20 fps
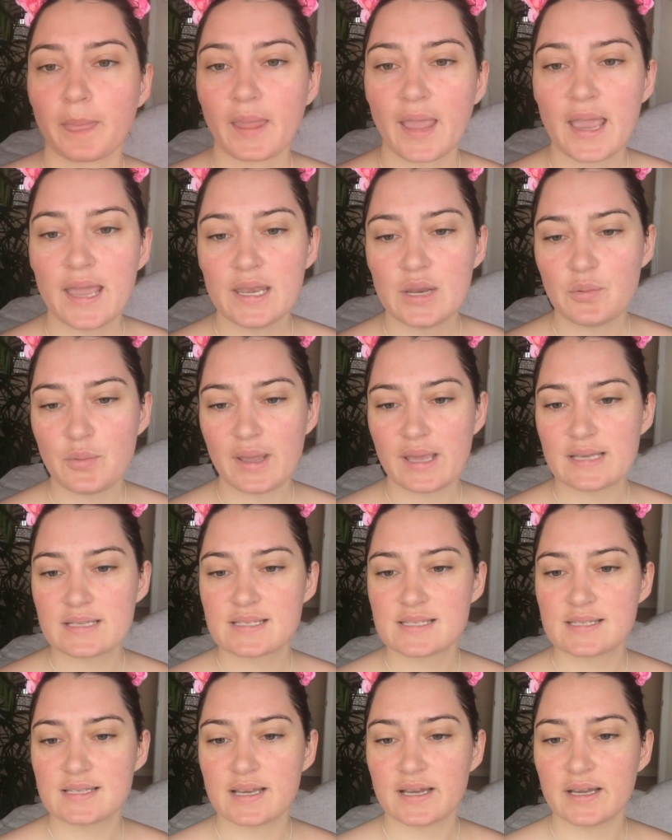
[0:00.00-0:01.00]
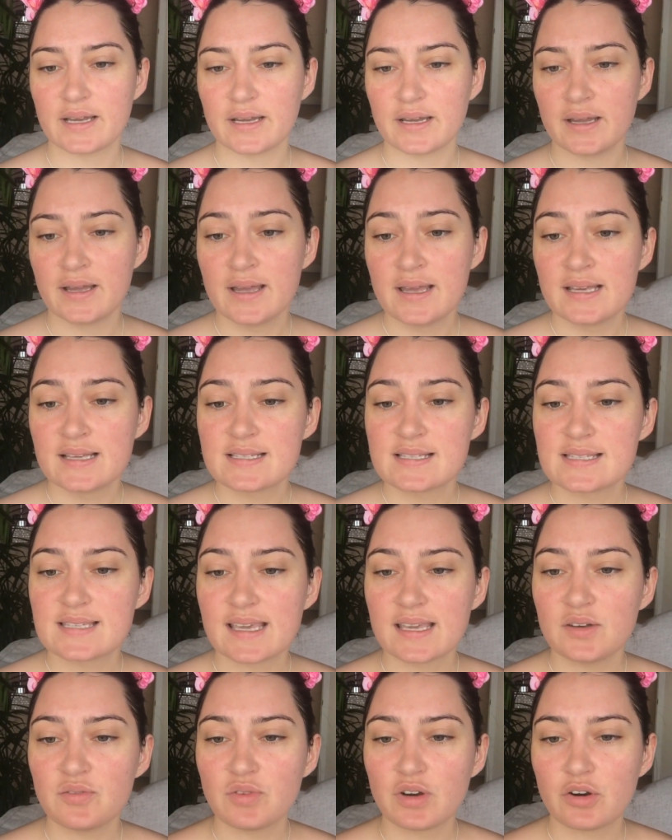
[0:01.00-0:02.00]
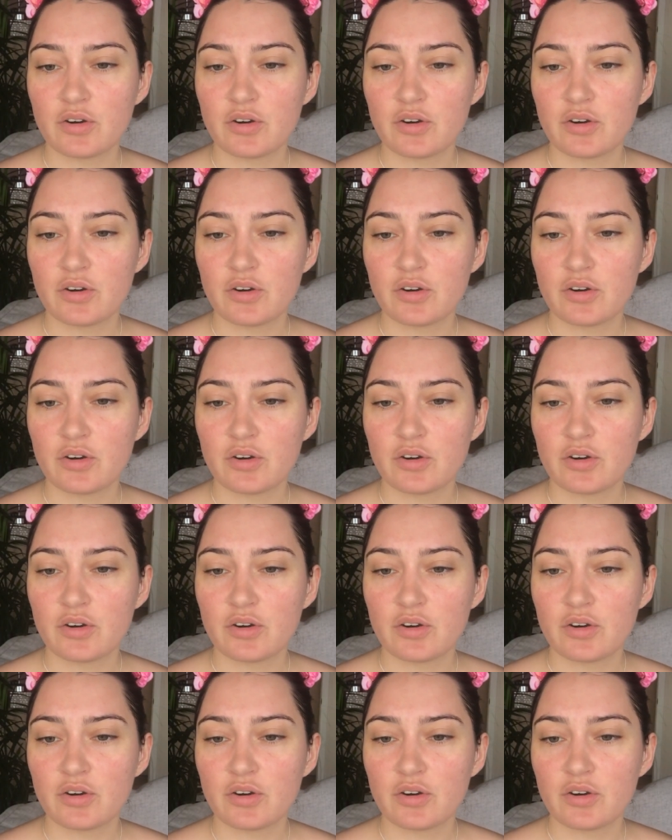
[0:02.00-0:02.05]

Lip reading: Anyway, it's the Skin